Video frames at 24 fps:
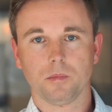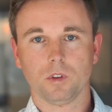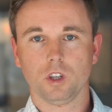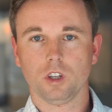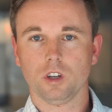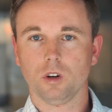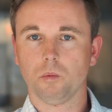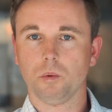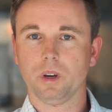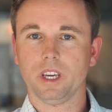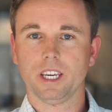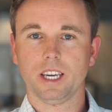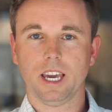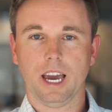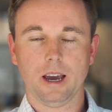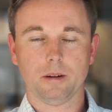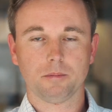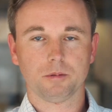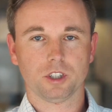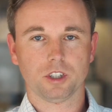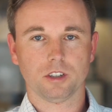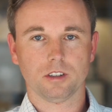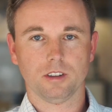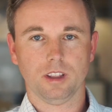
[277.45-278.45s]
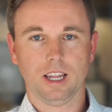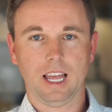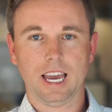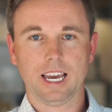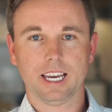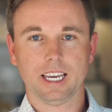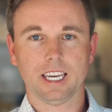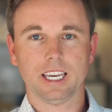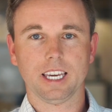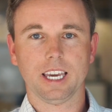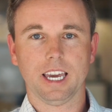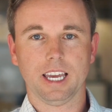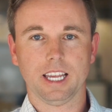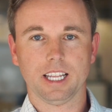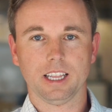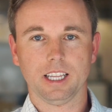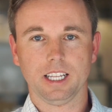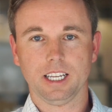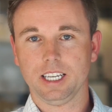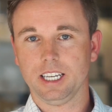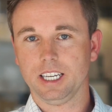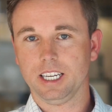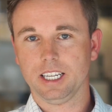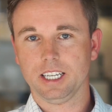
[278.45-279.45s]
You know, we capture lagging and
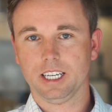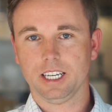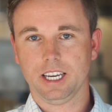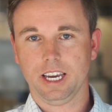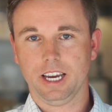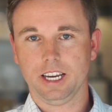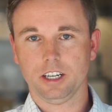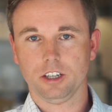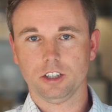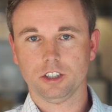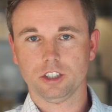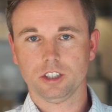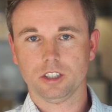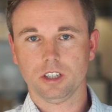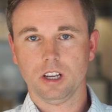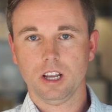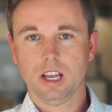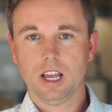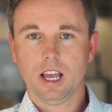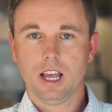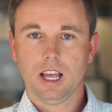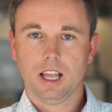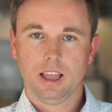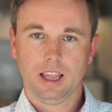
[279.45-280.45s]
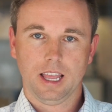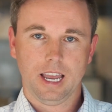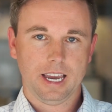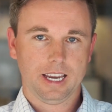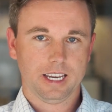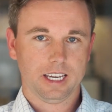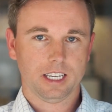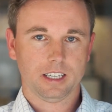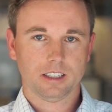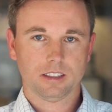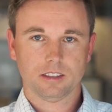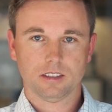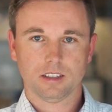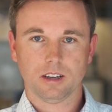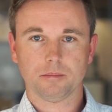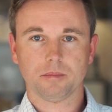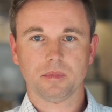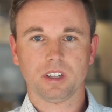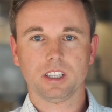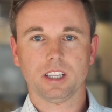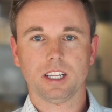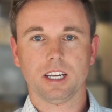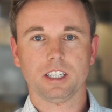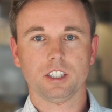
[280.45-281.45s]
leading indicators. Lagging is
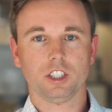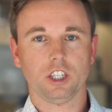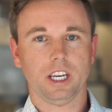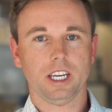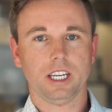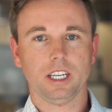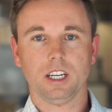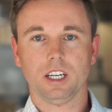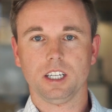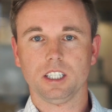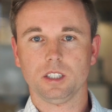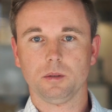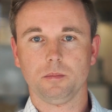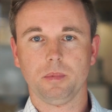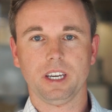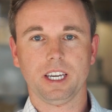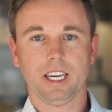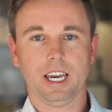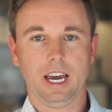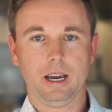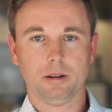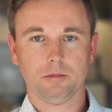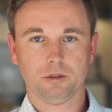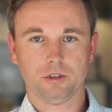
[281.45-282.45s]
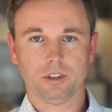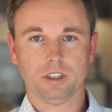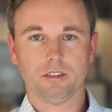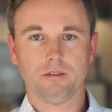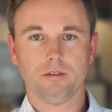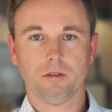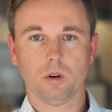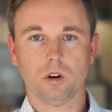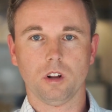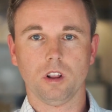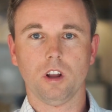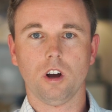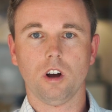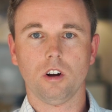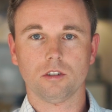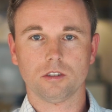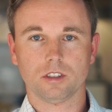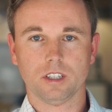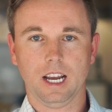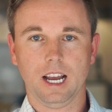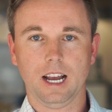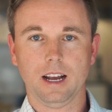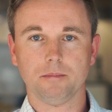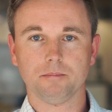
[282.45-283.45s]
something that Dunn's been capturing for a
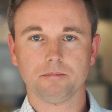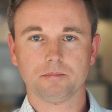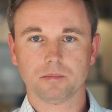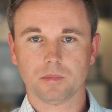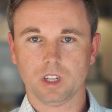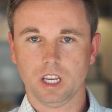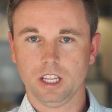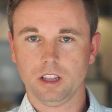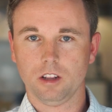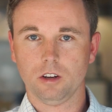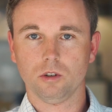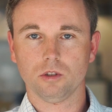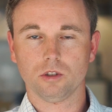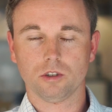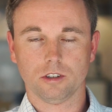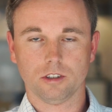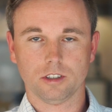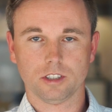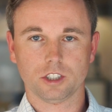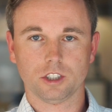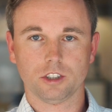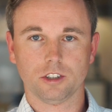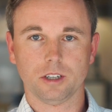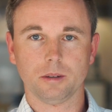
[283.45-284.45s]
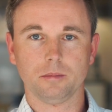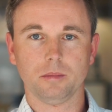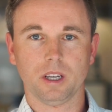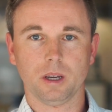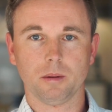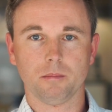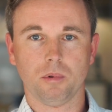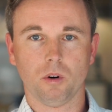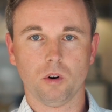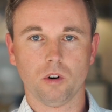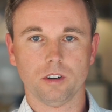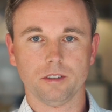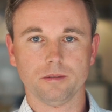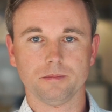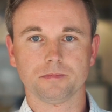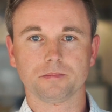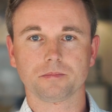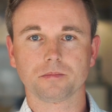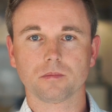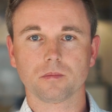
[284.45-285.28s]
long time, and those are extremely important.